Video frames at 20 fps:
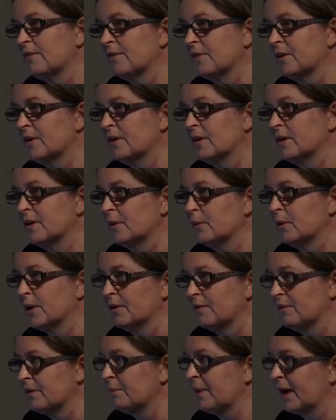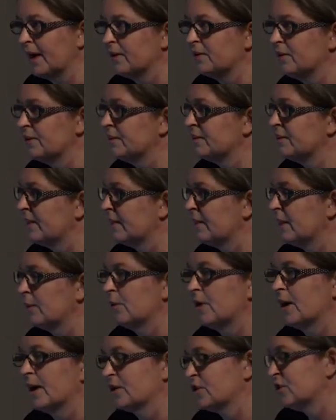of the bankers that they
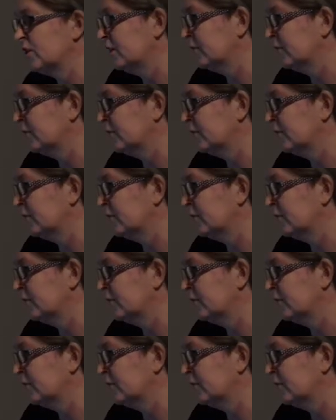were actually